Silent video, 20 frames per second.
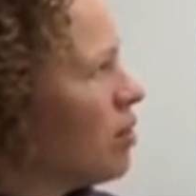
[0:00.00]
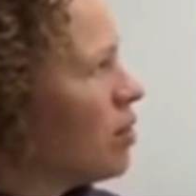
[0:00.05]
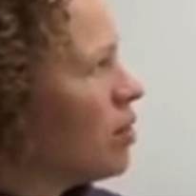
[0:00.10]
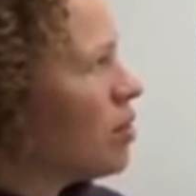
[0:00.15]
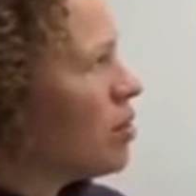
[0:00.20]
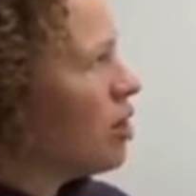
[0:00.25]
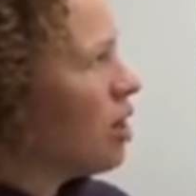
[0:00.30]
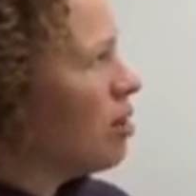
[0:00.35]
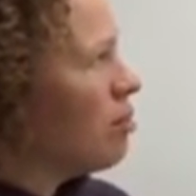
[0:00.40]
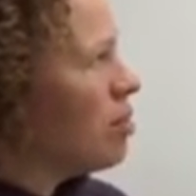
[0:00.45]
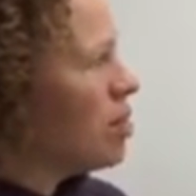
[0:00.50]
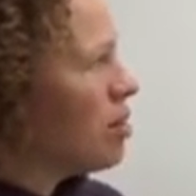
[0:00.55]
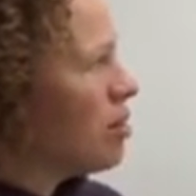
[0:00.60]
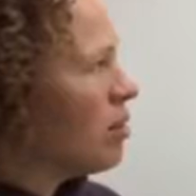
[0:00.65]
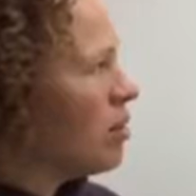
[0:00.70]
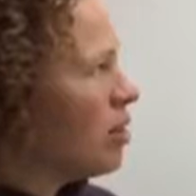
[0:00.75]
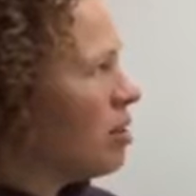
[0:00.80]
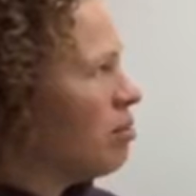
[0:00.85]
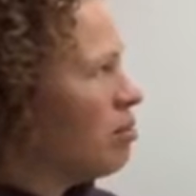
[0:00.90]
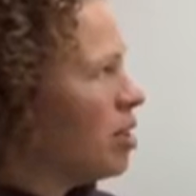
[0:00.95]
first job is
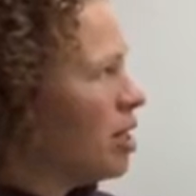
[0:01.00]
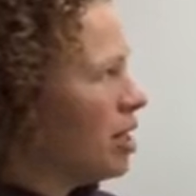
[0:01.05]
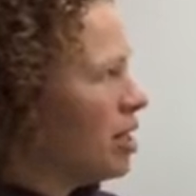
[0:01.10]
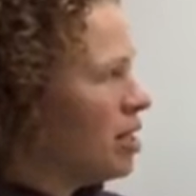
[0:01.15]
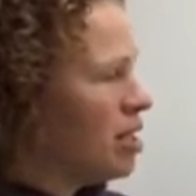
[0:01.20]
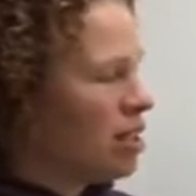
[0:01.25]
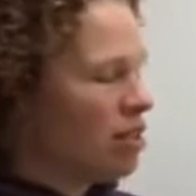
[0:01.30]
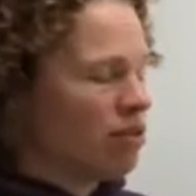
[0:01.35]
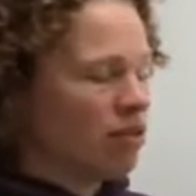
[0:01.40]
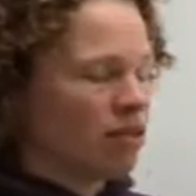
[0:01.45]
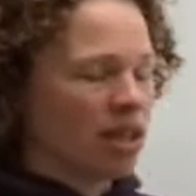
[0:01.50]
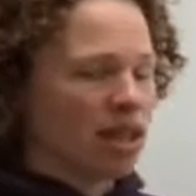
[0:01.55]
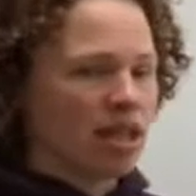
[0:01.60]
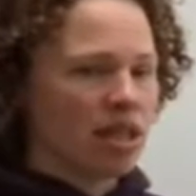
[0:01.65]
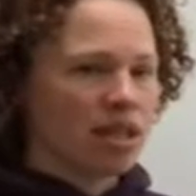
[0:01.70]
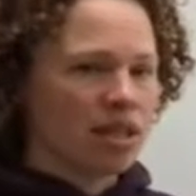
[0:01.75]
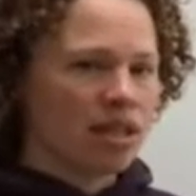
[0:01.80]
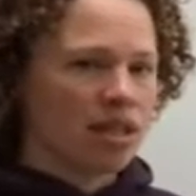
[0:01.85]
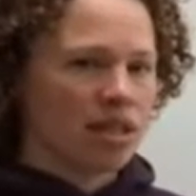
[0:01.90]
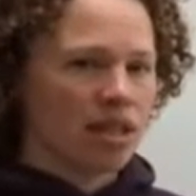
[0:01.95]
going to be
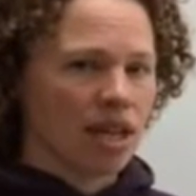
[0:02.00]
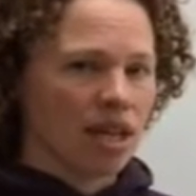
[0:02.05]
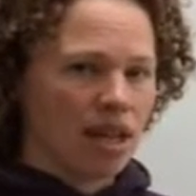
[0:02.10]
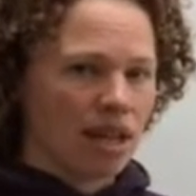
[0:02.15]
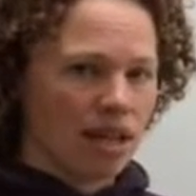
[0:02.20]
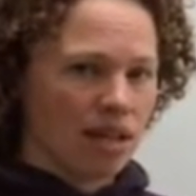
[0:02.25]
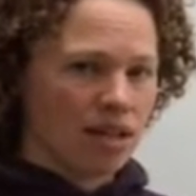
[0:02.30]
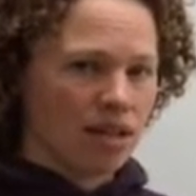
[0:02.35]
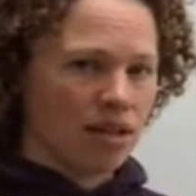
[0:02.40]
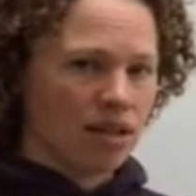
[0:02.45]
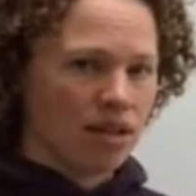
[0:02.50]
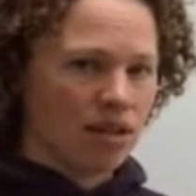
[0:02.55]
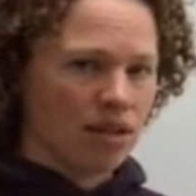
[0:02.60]
identifying the sides